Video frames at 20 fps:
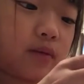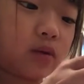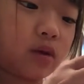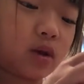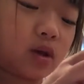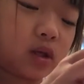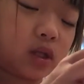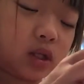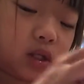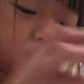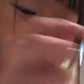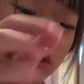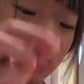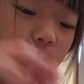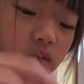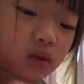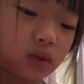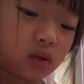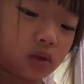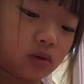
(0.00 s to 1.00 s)
if it's
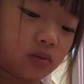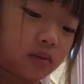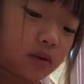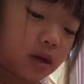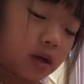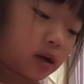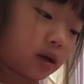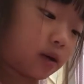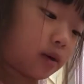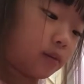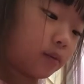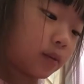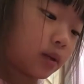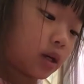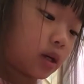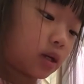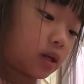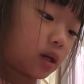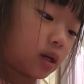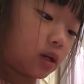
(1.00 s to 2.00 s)
still too big,
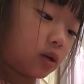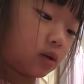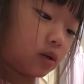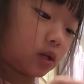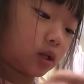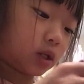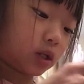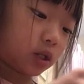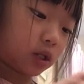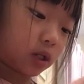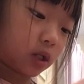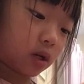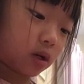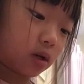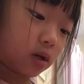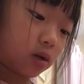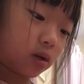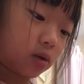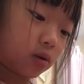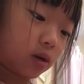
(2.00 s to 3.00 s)
then you can just
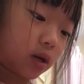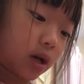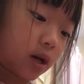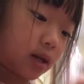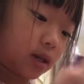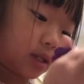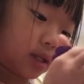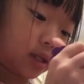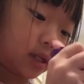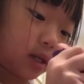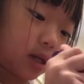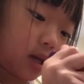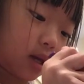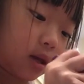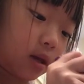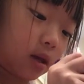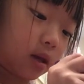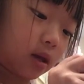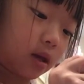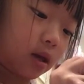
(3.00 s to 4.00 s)
go get
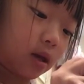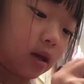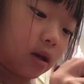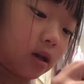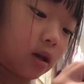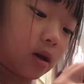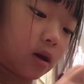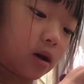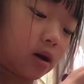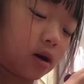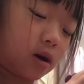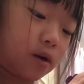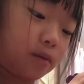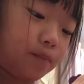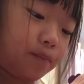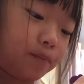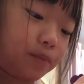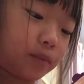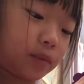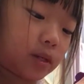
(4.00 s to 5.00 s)
a,
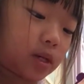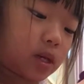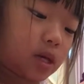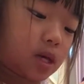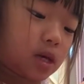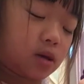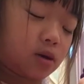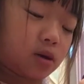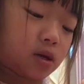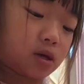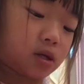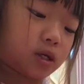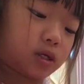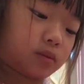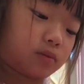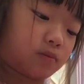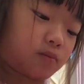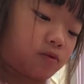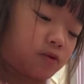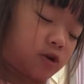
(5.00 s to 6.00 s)
you can
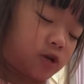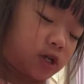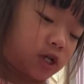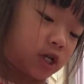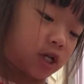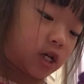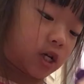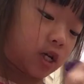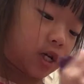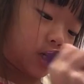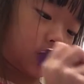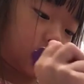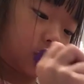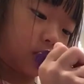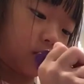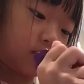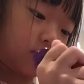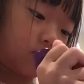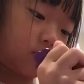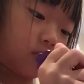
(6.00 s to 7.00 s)
just push it
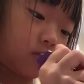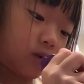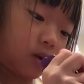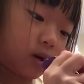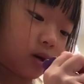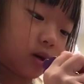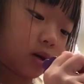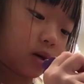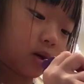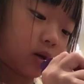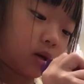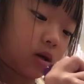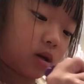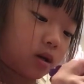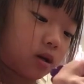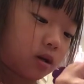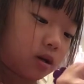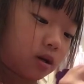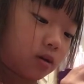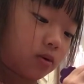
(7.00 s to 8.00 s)
in more,
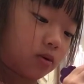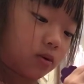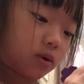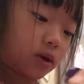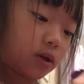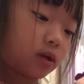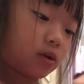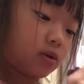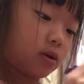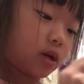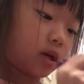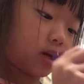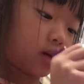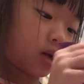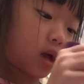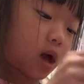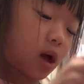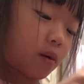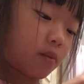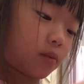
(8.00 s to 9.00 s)
or you
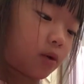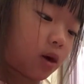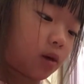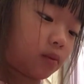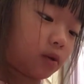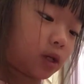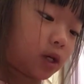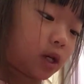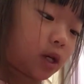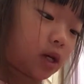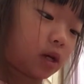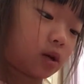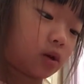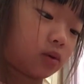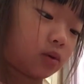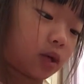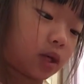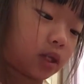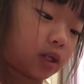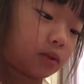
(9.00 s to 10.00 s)
can probably
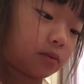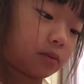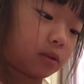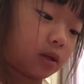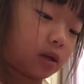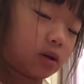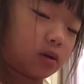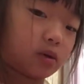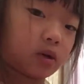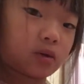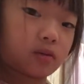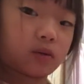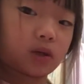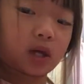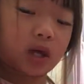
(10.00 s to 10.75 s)
go get you can